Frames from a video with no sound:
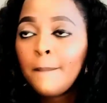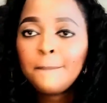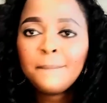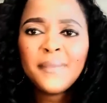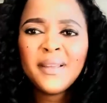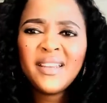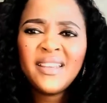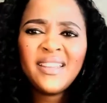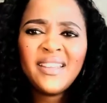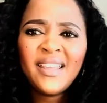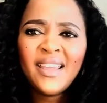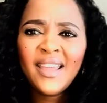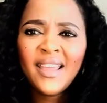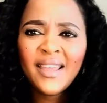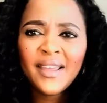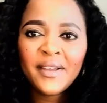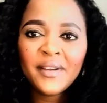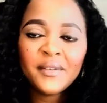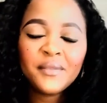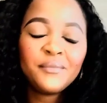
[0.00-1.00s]
But
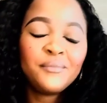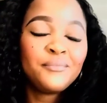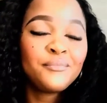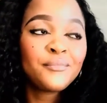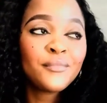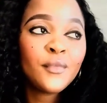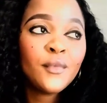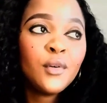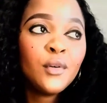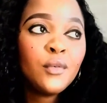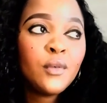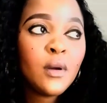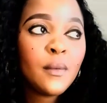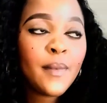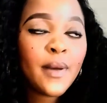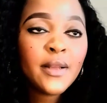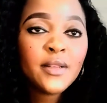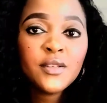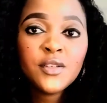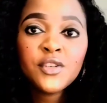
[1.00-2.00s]
yeah, who
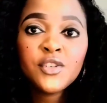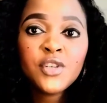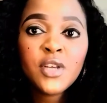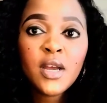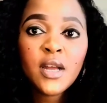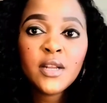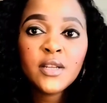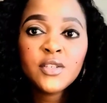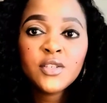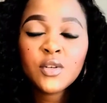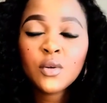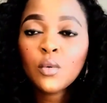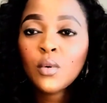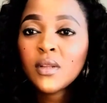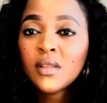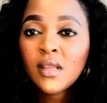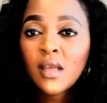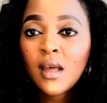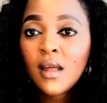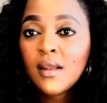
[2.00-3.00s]
am I to judge
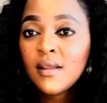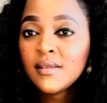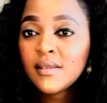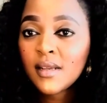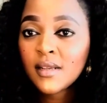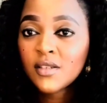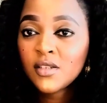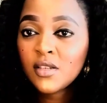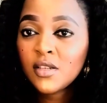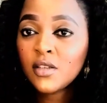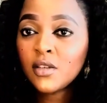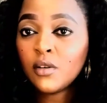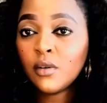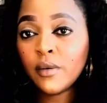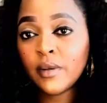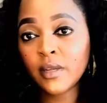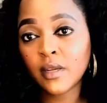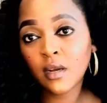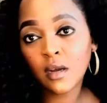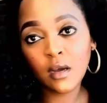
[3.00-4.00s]
what the hell is actually
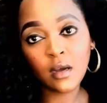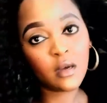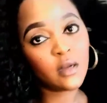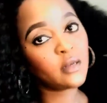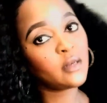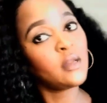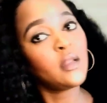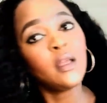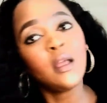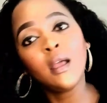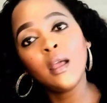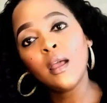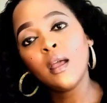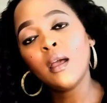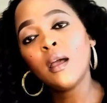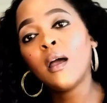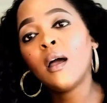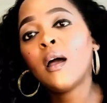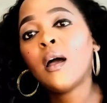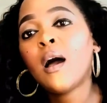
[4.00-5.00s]
going on?
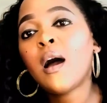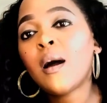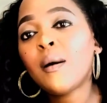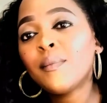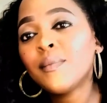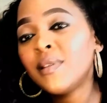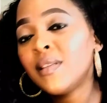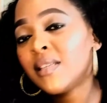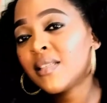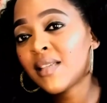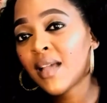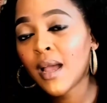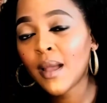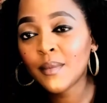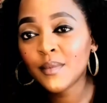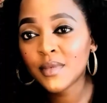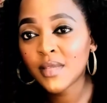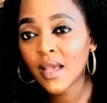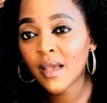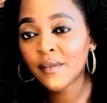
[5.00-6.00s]
How many
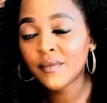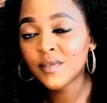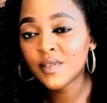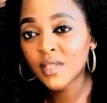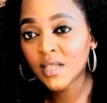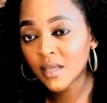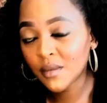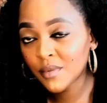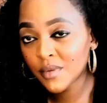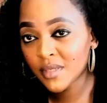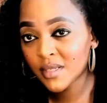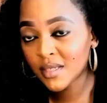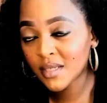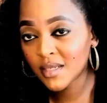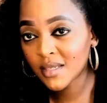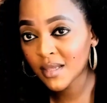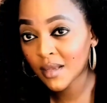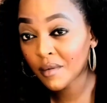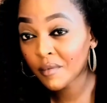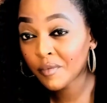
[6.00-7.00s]
times have
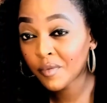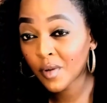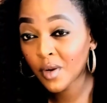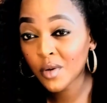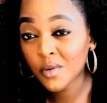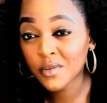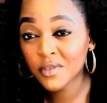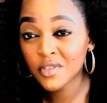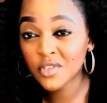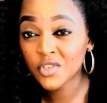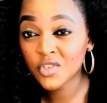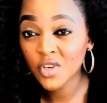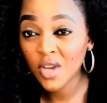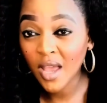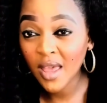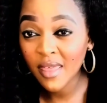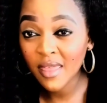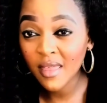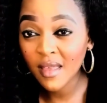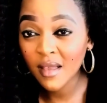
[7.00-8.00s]
celebrities unfollowed each
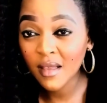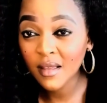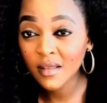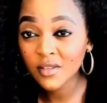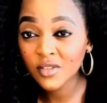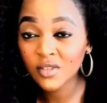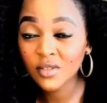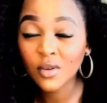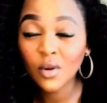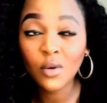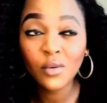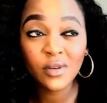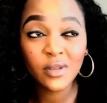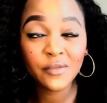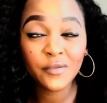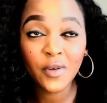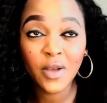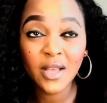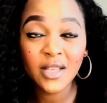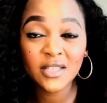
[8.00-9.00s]
other
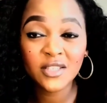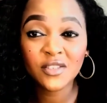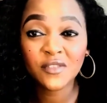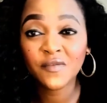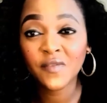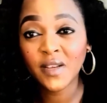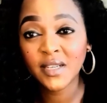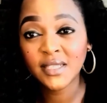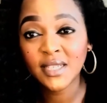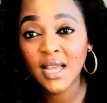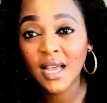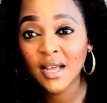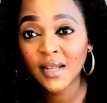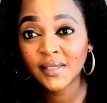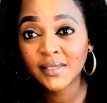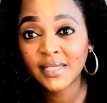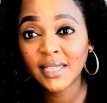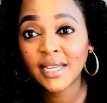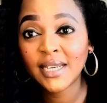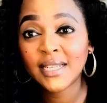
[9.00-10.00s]
only for us to find
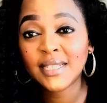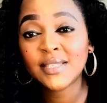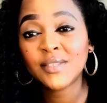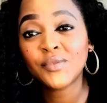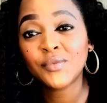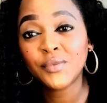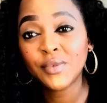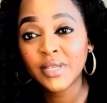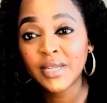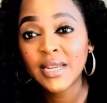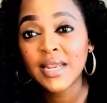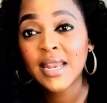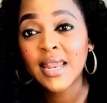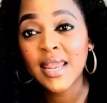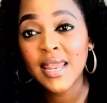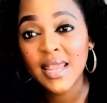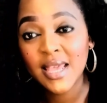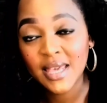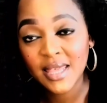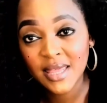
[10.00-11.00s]
out that it's really
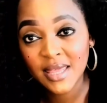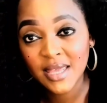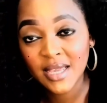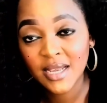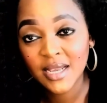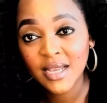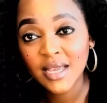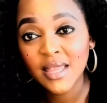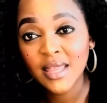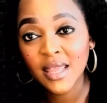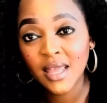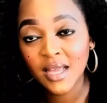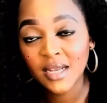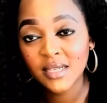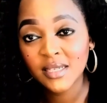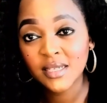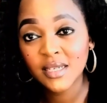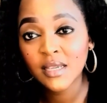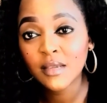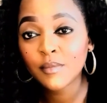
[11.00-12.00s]
nothing
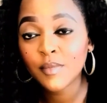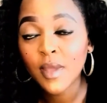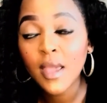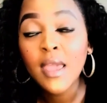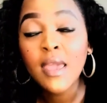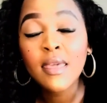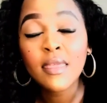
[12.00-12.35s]
that deep?